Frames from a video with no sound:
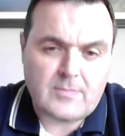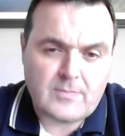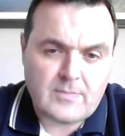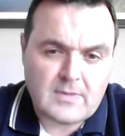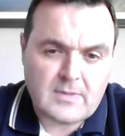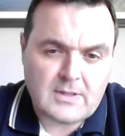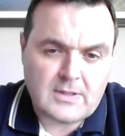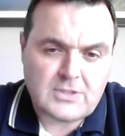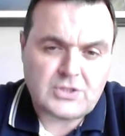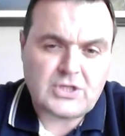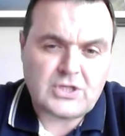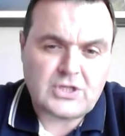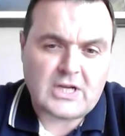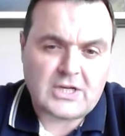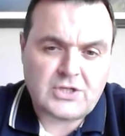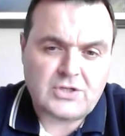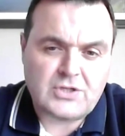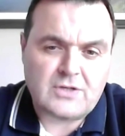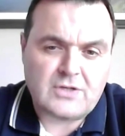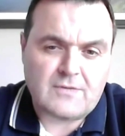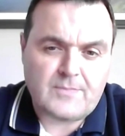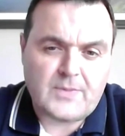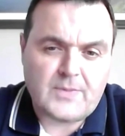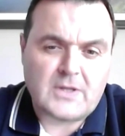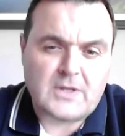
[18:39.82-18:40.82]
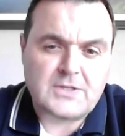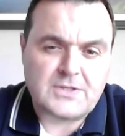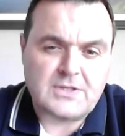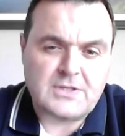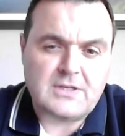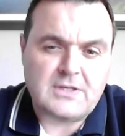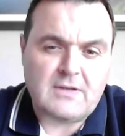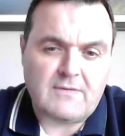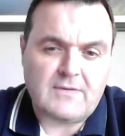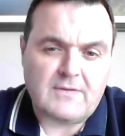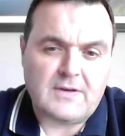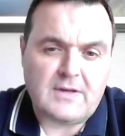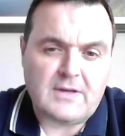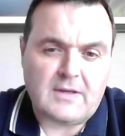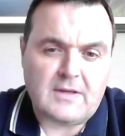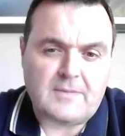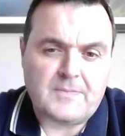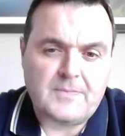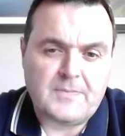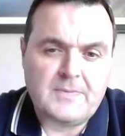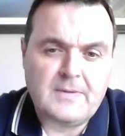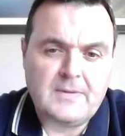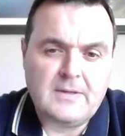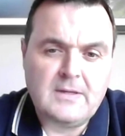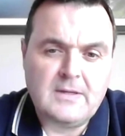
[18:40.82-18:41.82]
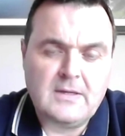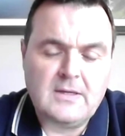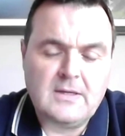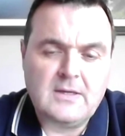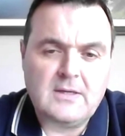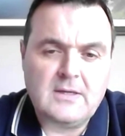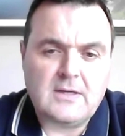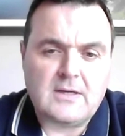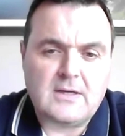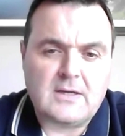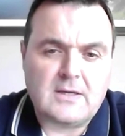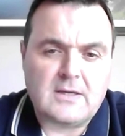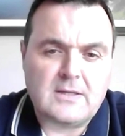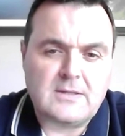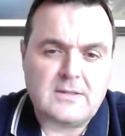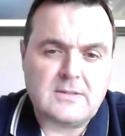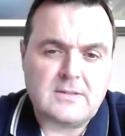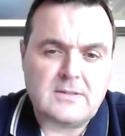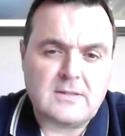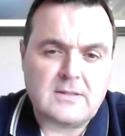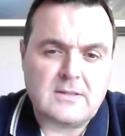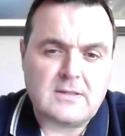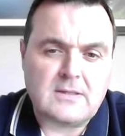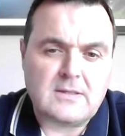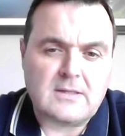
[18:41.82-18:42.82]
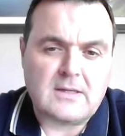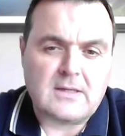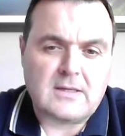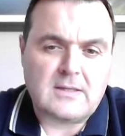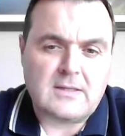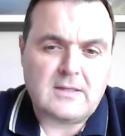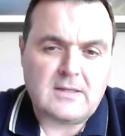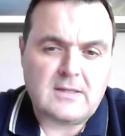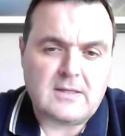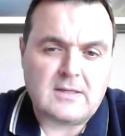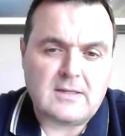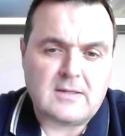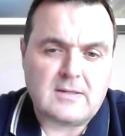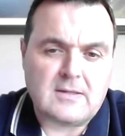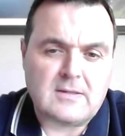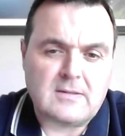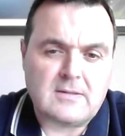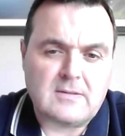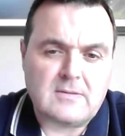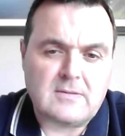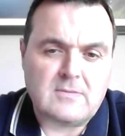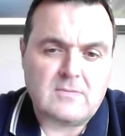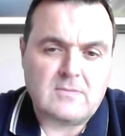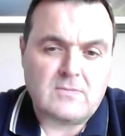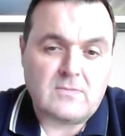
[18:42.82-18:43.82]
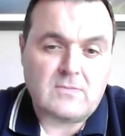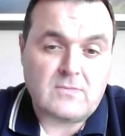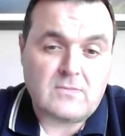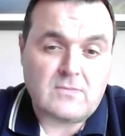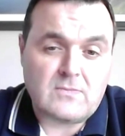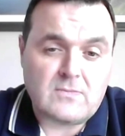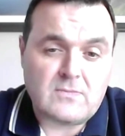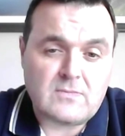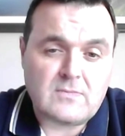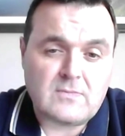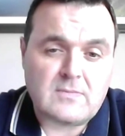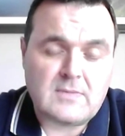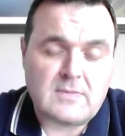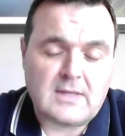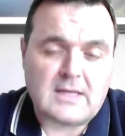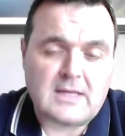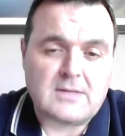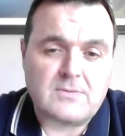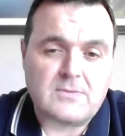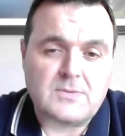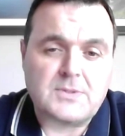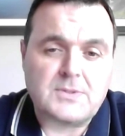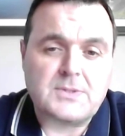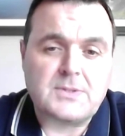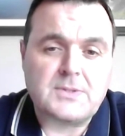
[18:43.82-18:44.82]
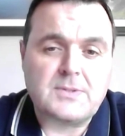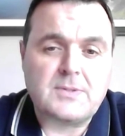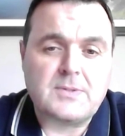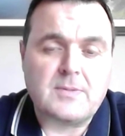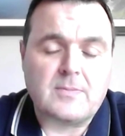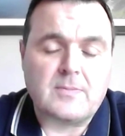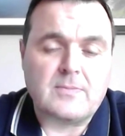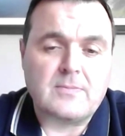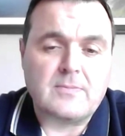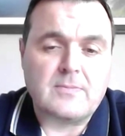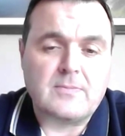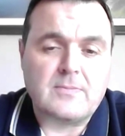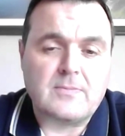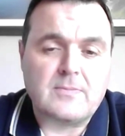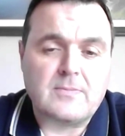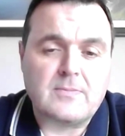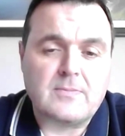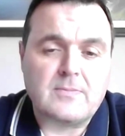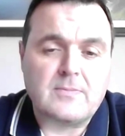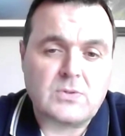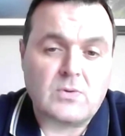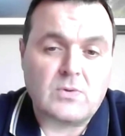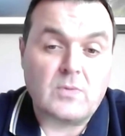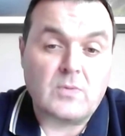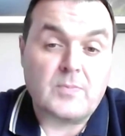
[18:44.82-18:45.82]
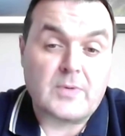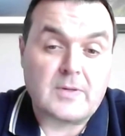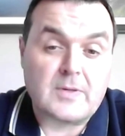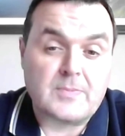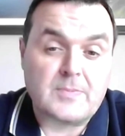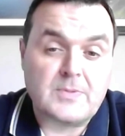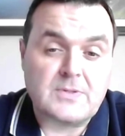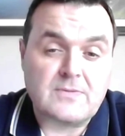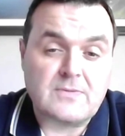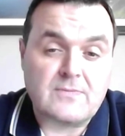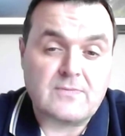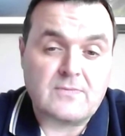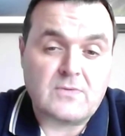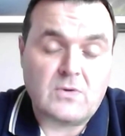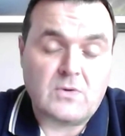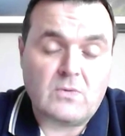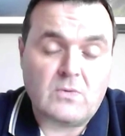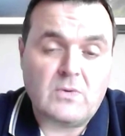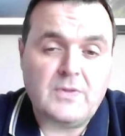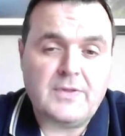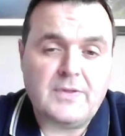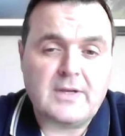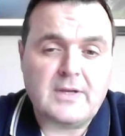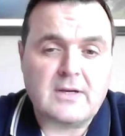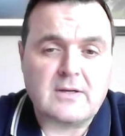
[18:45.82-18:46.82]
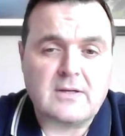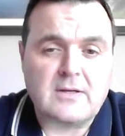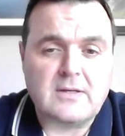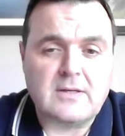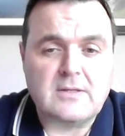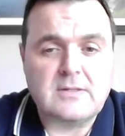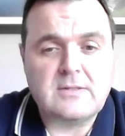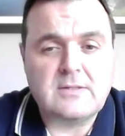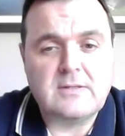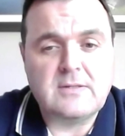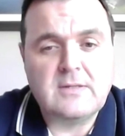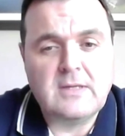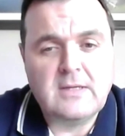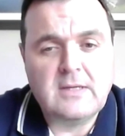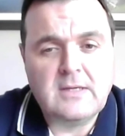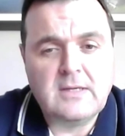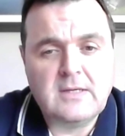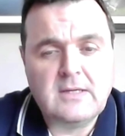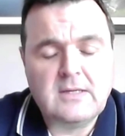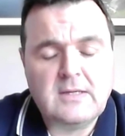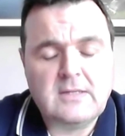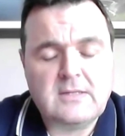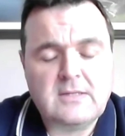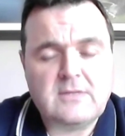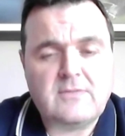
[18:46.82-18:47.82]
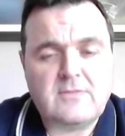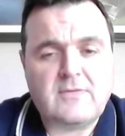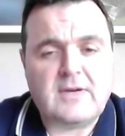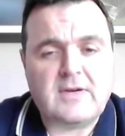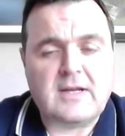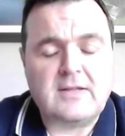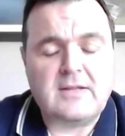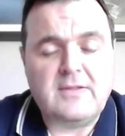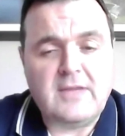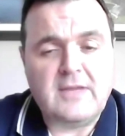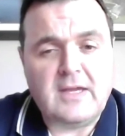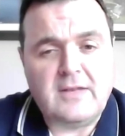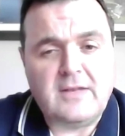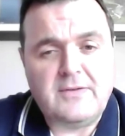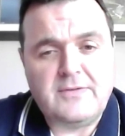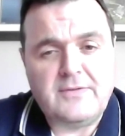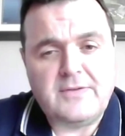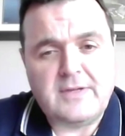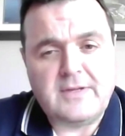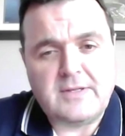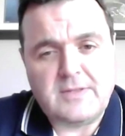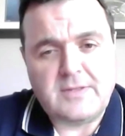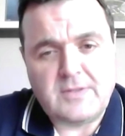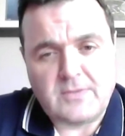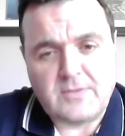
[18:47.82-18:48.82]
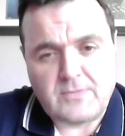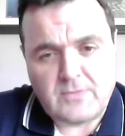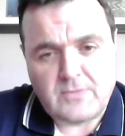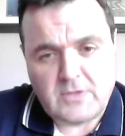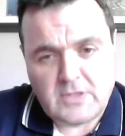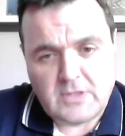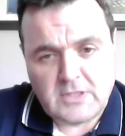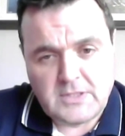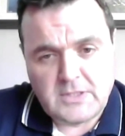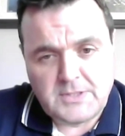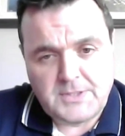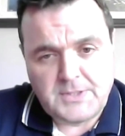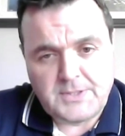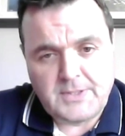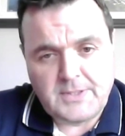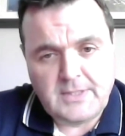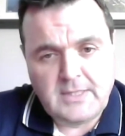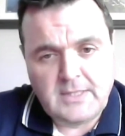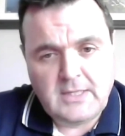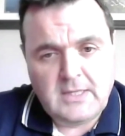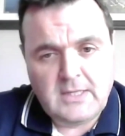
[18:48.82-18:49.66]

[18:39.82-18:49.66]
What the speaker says: injection of positivity. And I think that was the sole purpose of going there. And the fact then that there was,